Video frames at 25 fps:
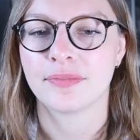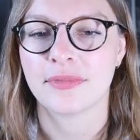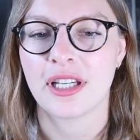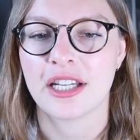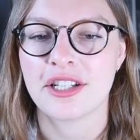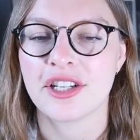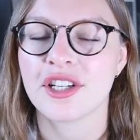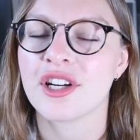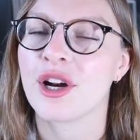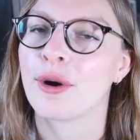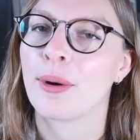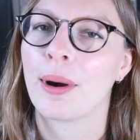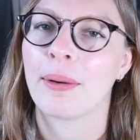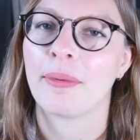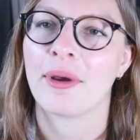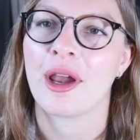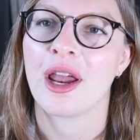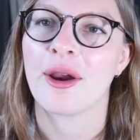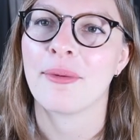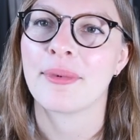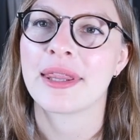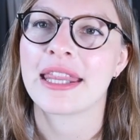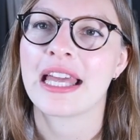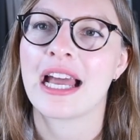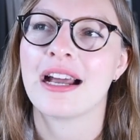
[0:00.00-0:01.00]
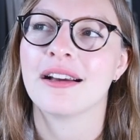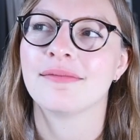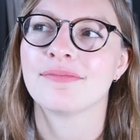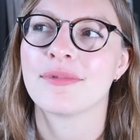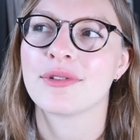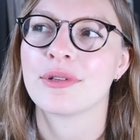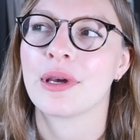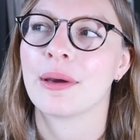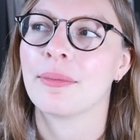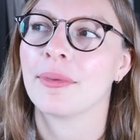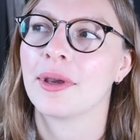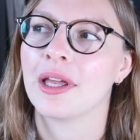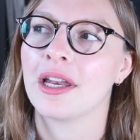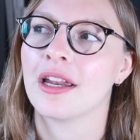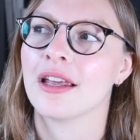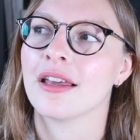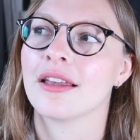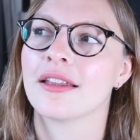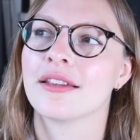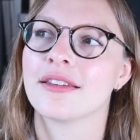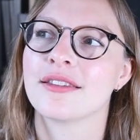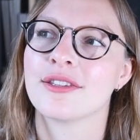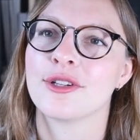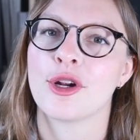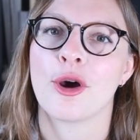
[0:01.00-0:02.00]
I don't know where I'm going with that, so I'm
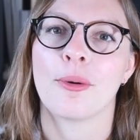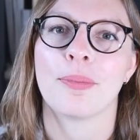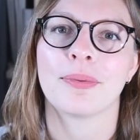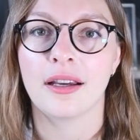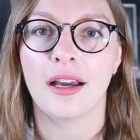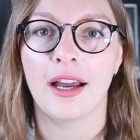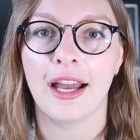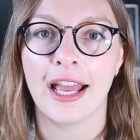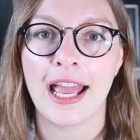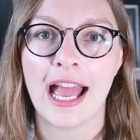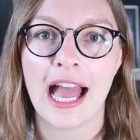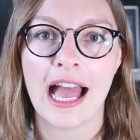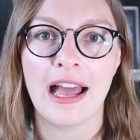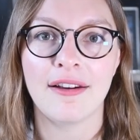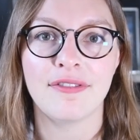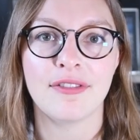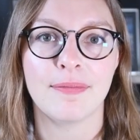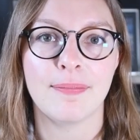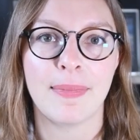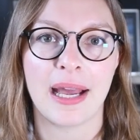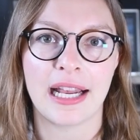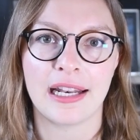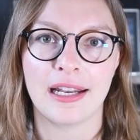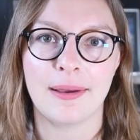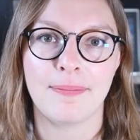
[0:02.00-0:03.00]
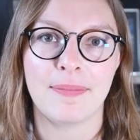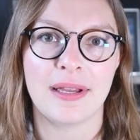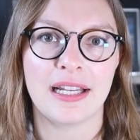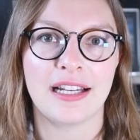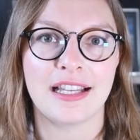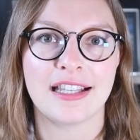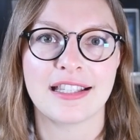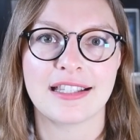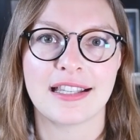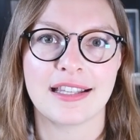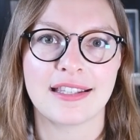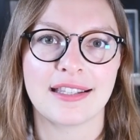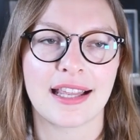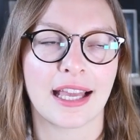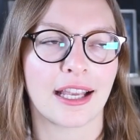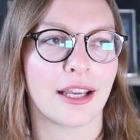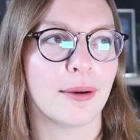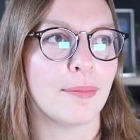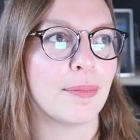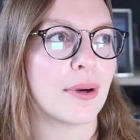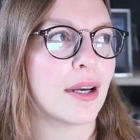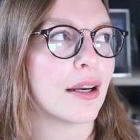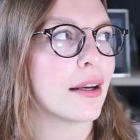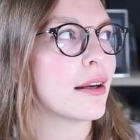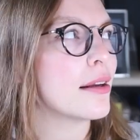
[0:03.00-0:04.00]
gonna stop. I have Madeline Miller's
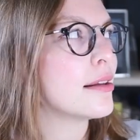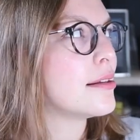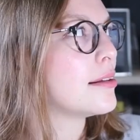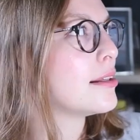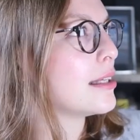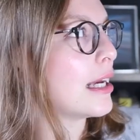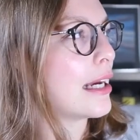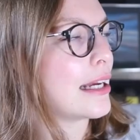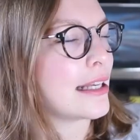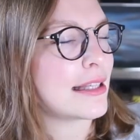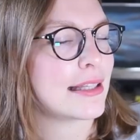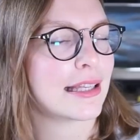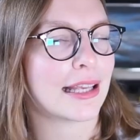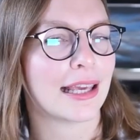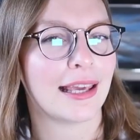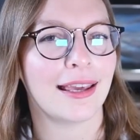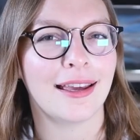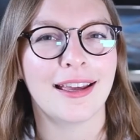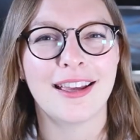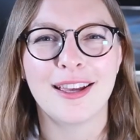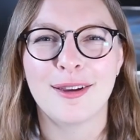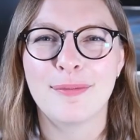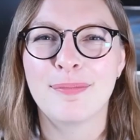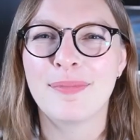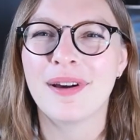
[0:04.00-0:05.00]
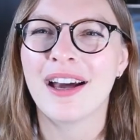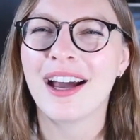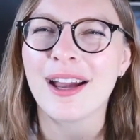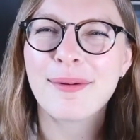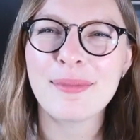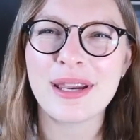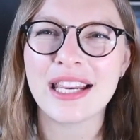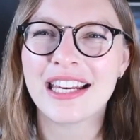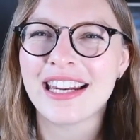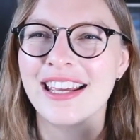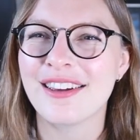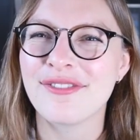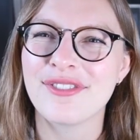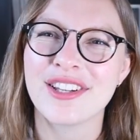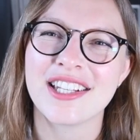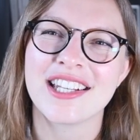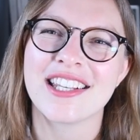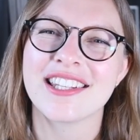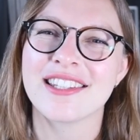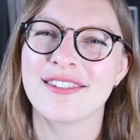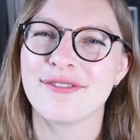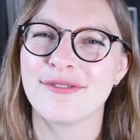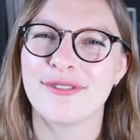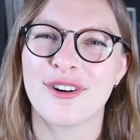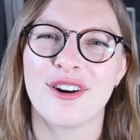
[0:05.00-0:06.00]
second book, Circe, but I mean, if it
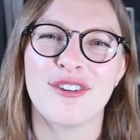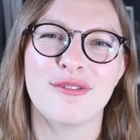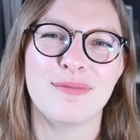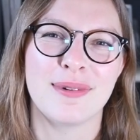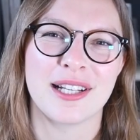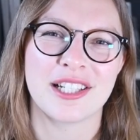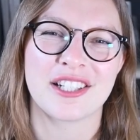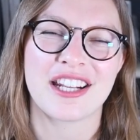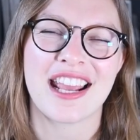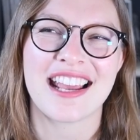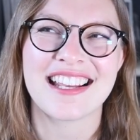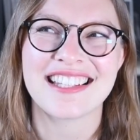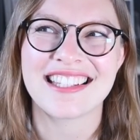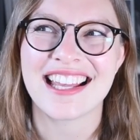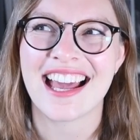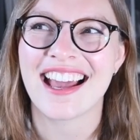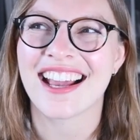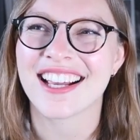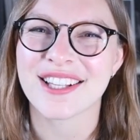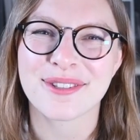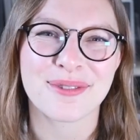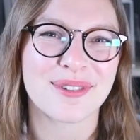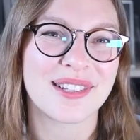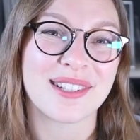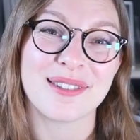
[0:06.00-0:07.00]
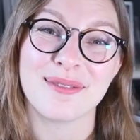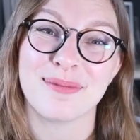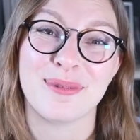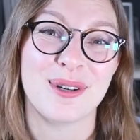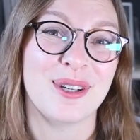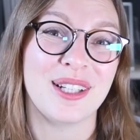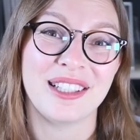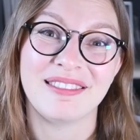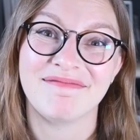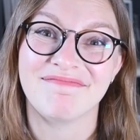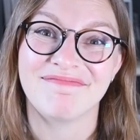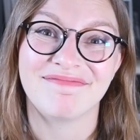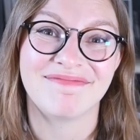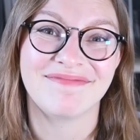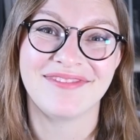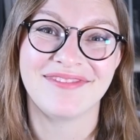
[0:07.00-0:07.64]
doesn't involve much gay sex, what's the point?